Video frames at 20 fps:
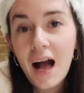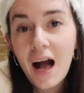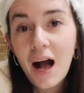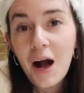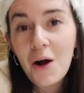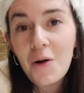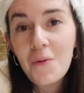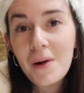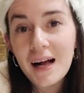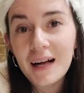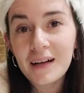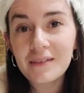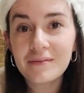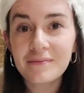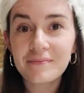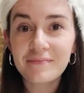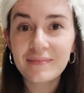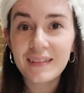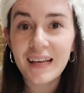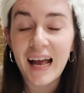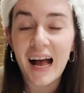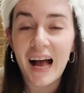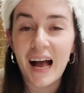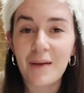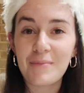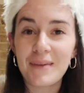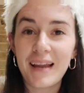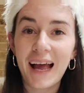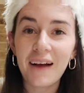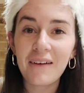Oh well,
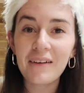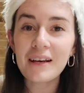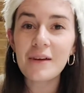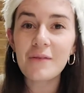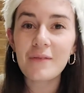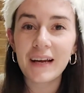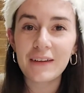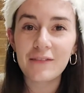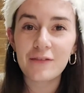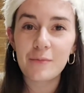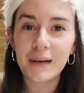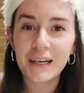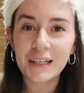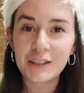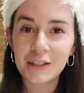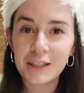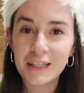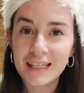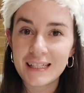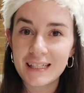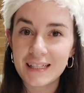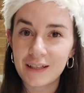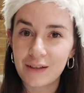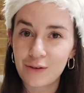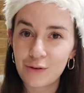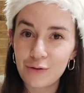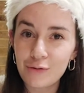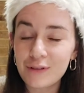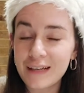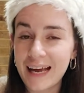I'm now going to wait for my cookies to
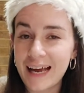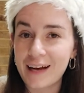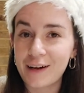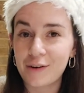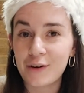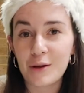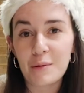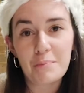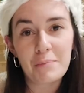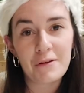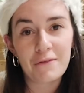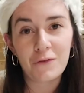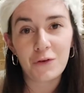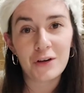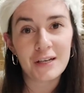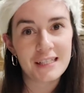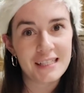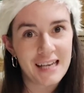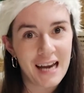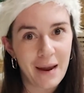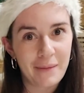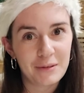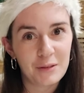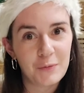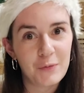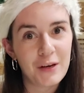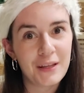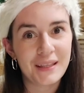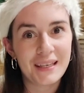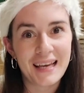cool down before it's time to
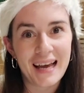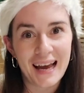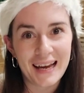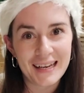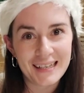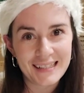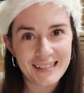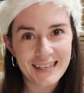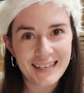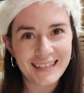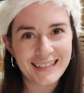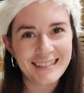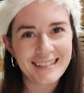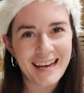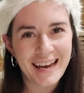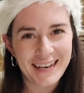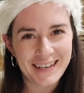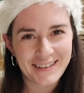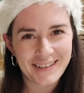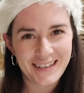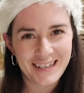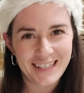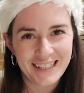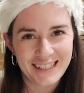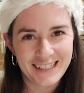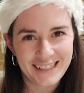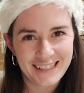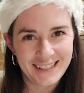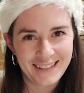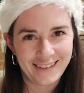put the icing and
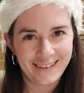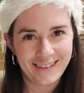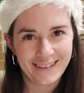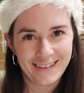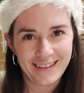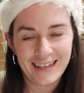decorations on.